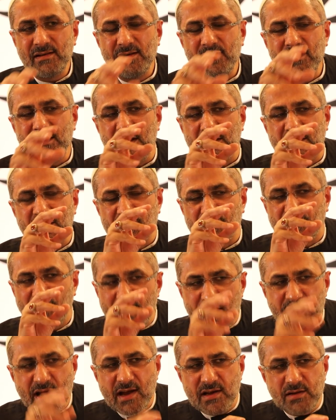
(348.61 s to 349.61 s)
it is
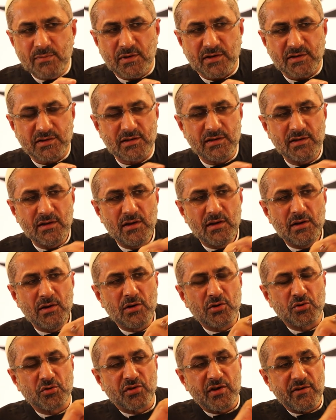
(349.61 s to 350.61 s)
very adamant
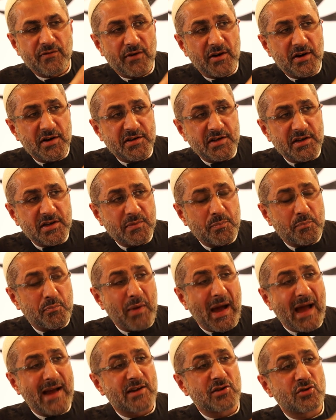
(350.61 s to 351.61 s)
to revert it
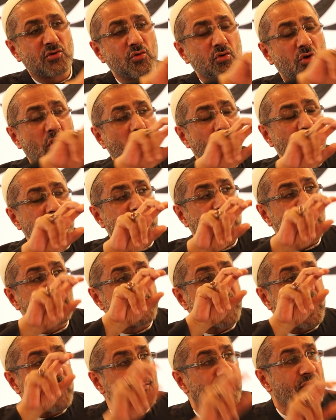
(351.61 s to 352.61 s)
back to God at
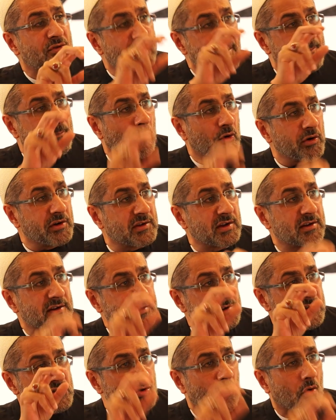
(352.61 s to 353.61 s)
every point, that it
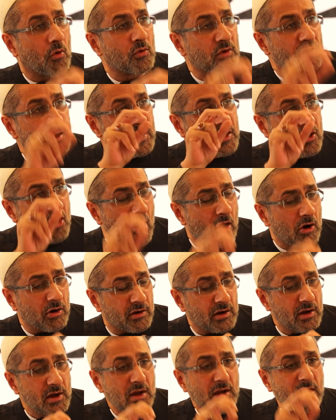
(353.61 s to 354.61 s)
is only
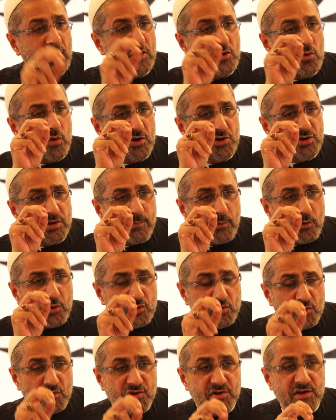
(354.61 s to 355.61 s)
God. You are supposed
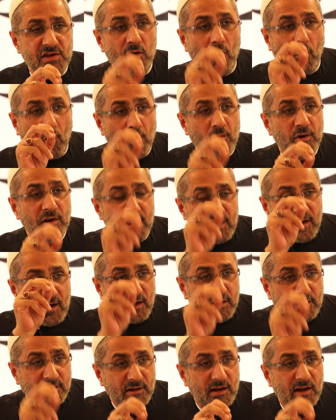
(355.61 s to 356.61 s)
to see only
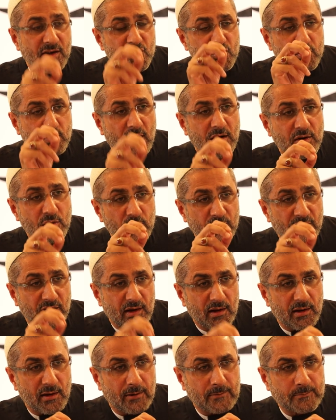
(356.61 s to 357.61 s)
Allah subhanahu wa
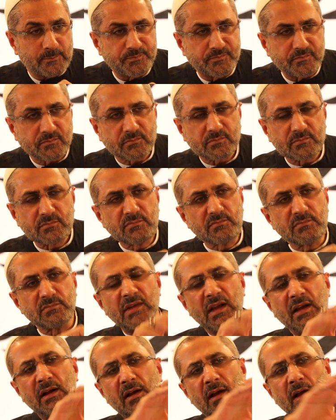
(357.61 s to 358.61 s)
ta'ala.
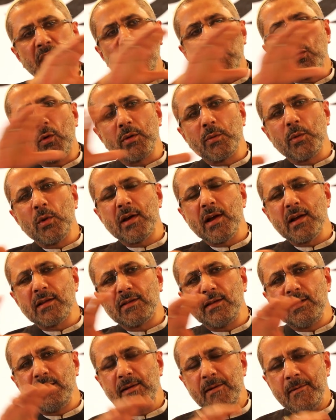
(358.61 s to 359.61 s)
When we look at
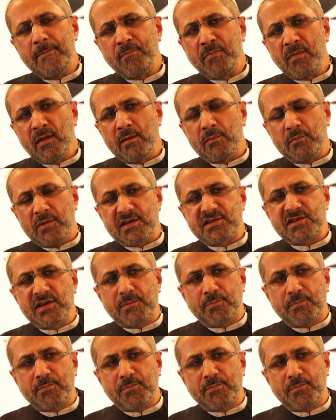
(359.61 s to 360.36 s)
the Blessed